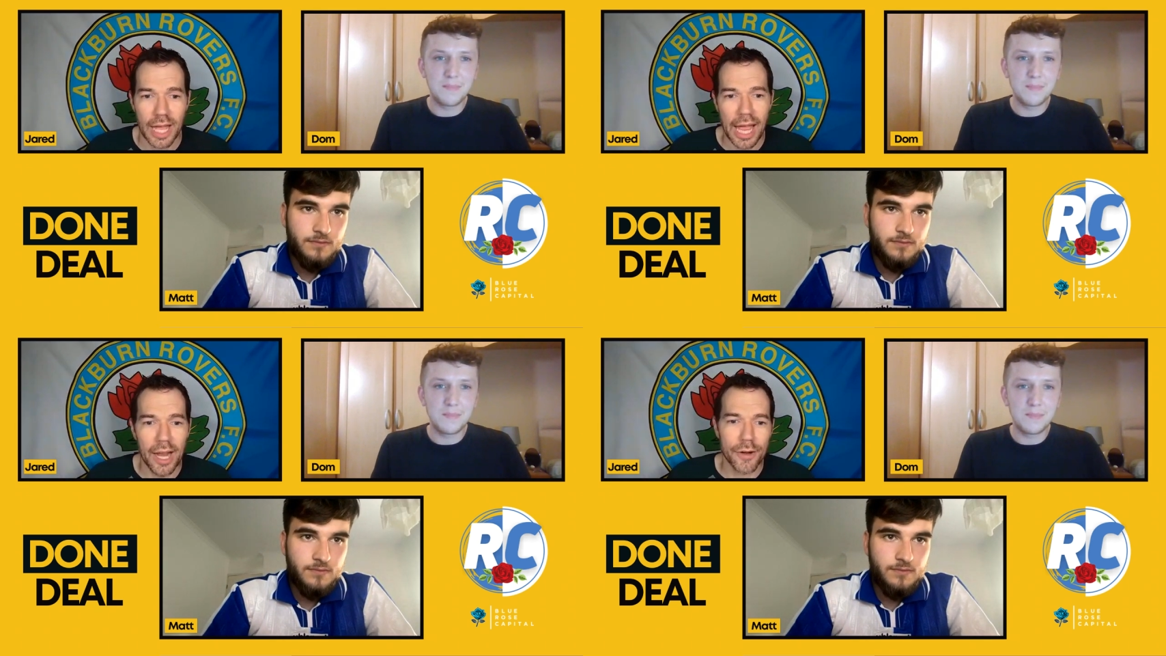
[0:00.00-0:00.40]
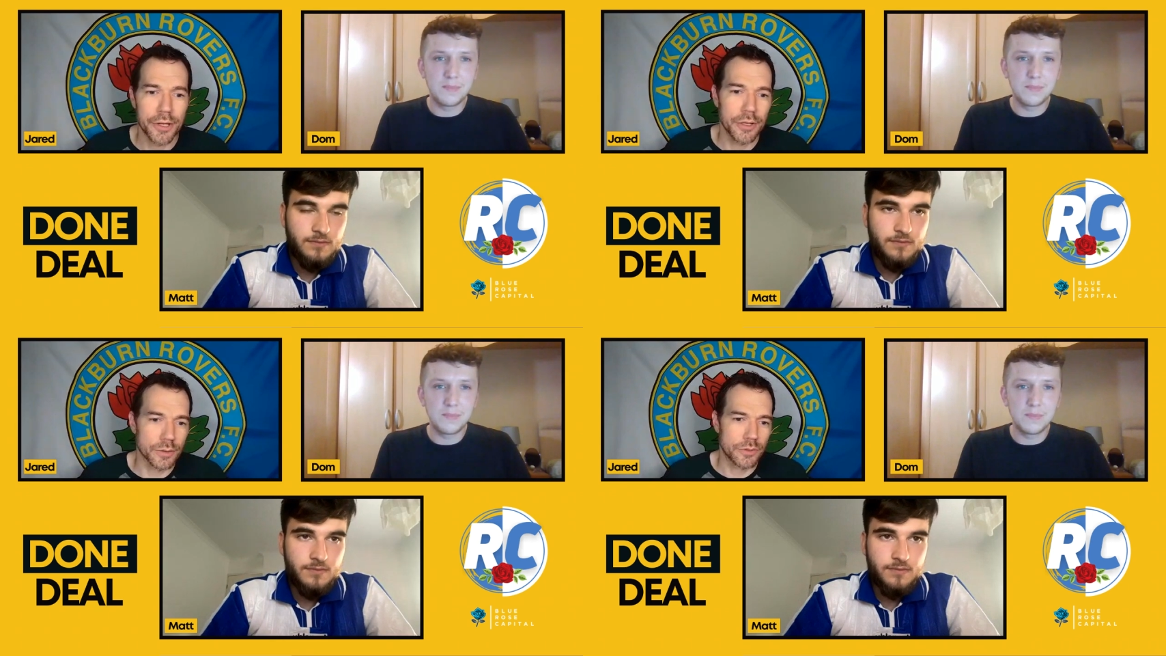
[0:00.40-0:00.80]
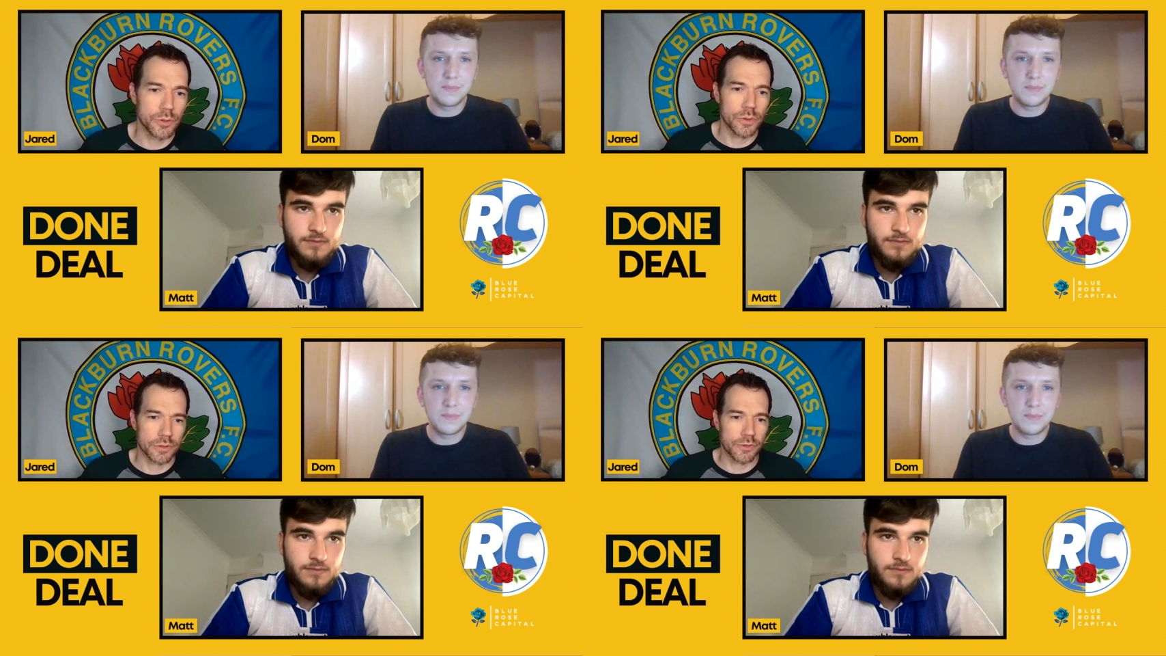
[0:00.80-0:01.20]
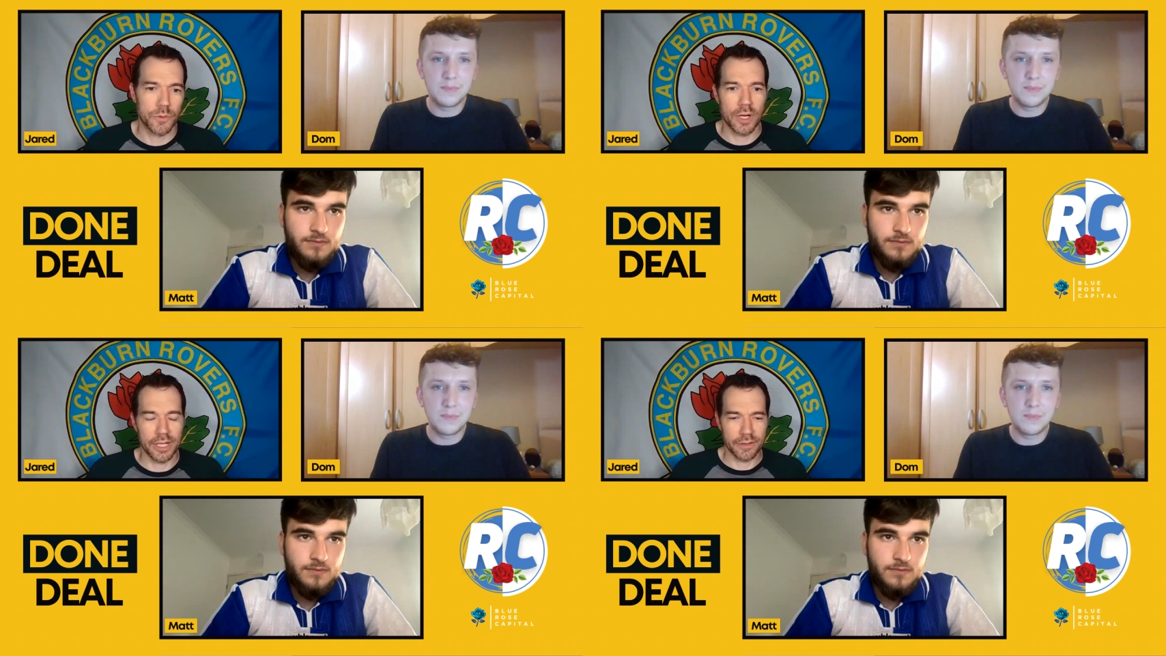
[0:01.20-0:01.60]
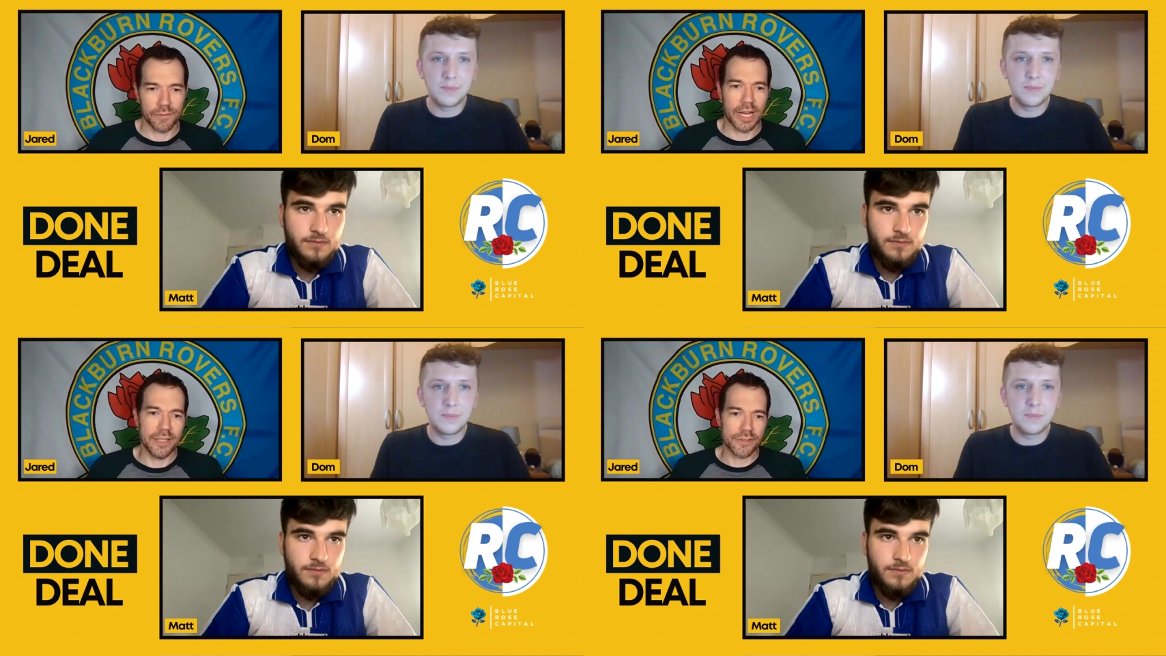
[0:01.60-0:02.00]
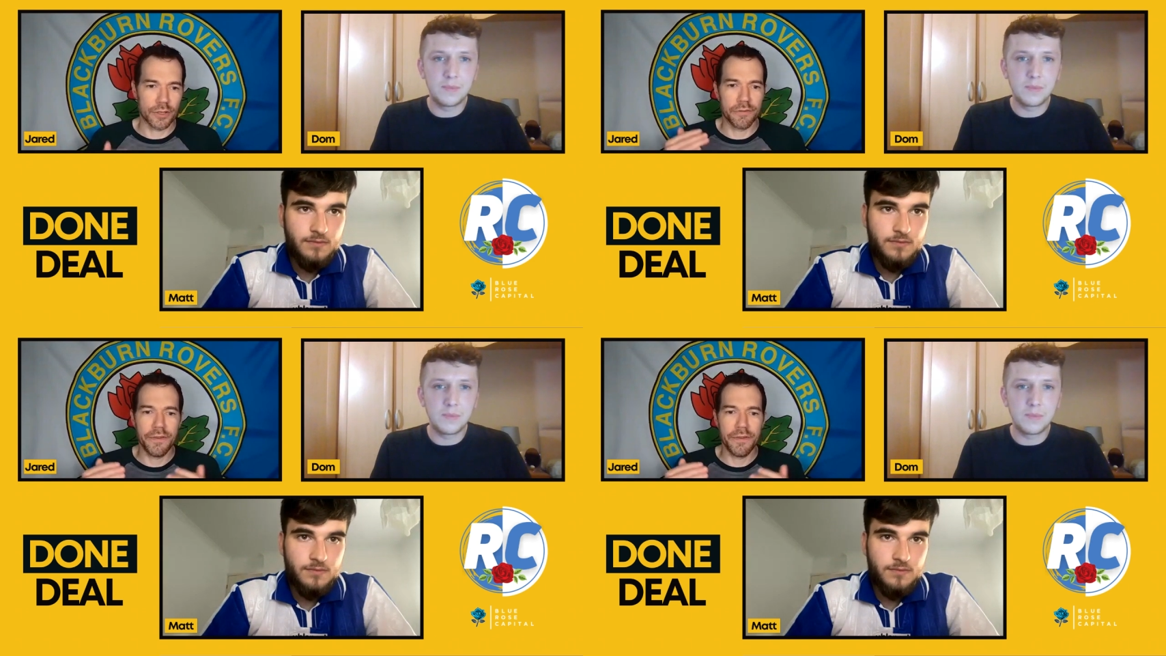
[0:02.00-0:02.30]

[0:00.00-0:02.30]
Speaker 1: aerial duels one? right? So